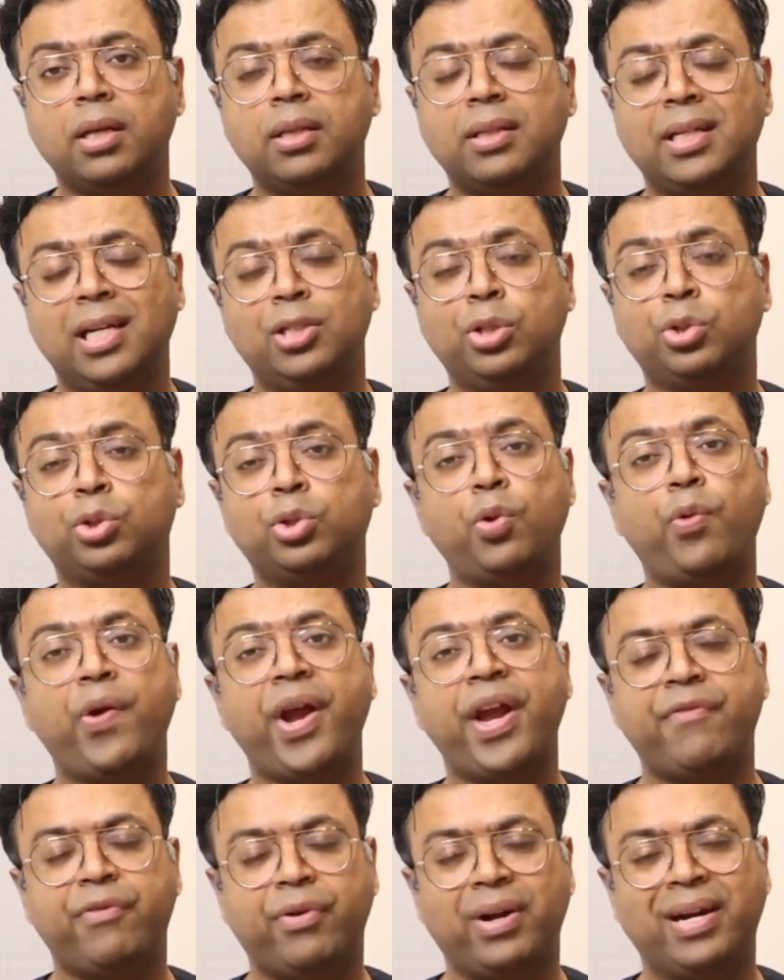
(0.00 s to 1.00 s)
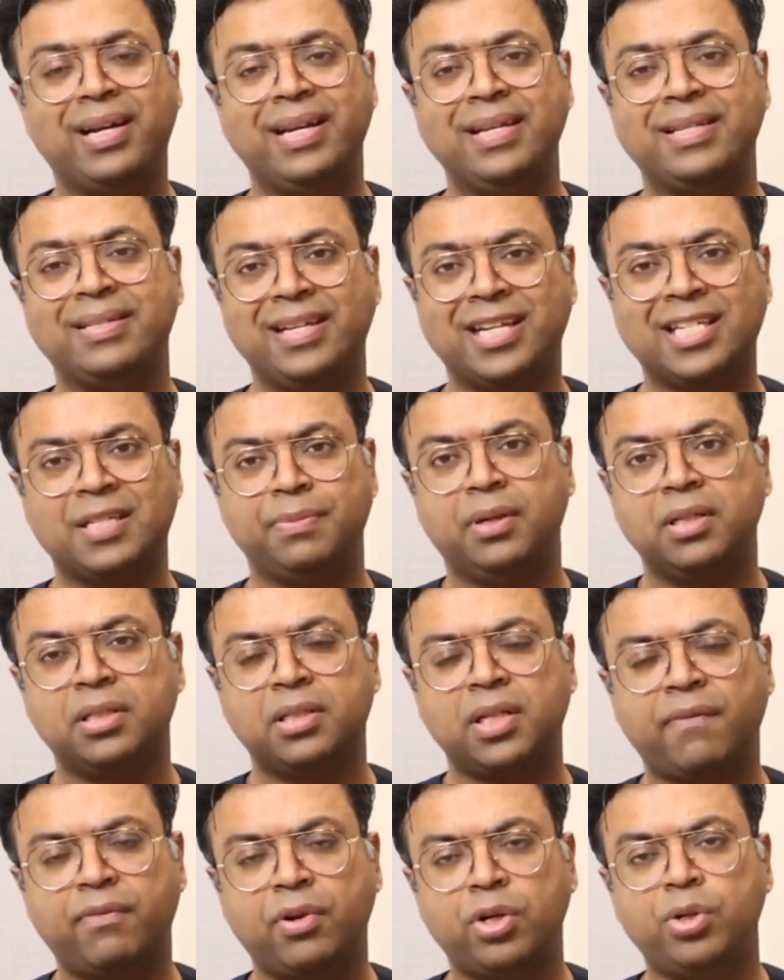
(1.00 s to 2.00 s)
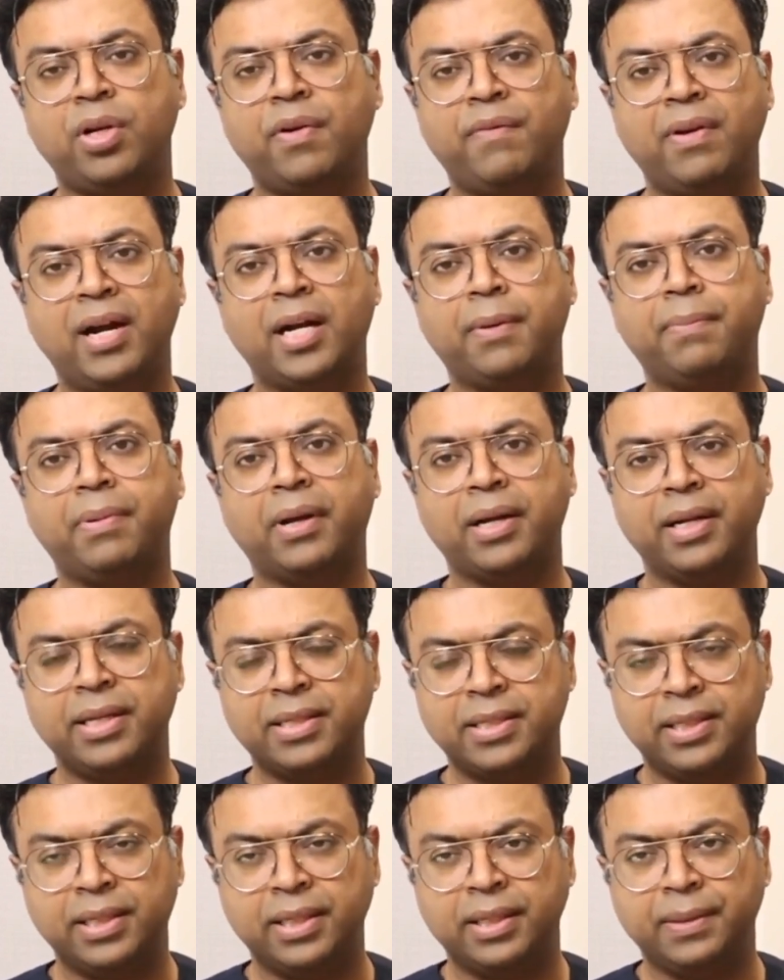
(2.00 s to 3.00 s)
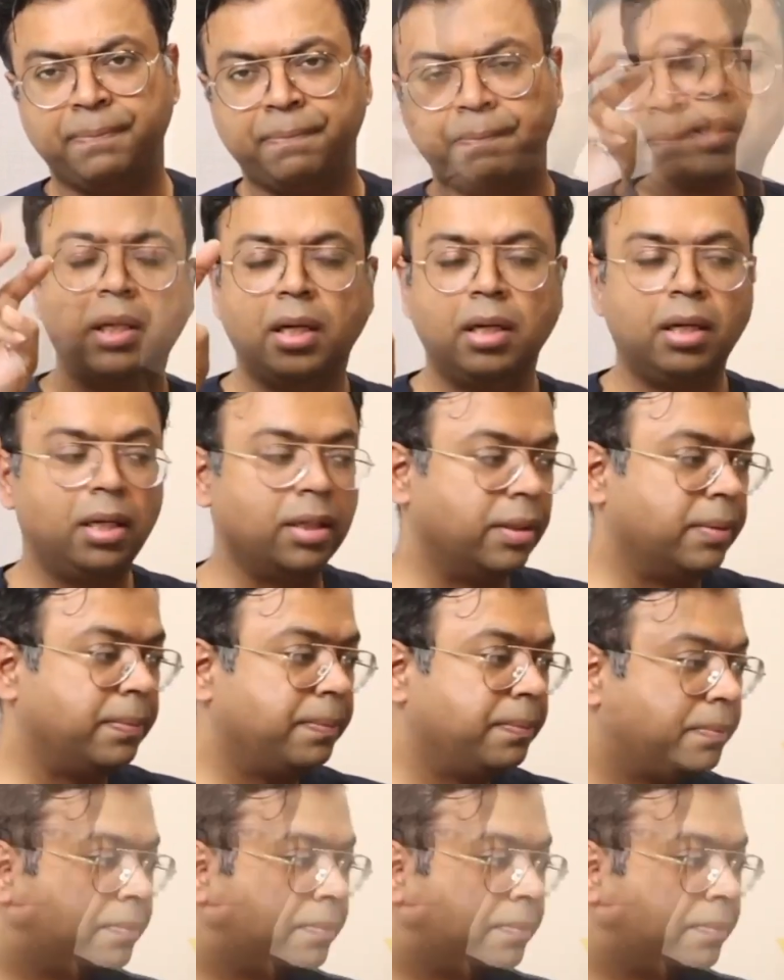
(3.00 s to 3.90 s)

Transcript: that you should wait for at least 6 months after you have had pregnancy. Third,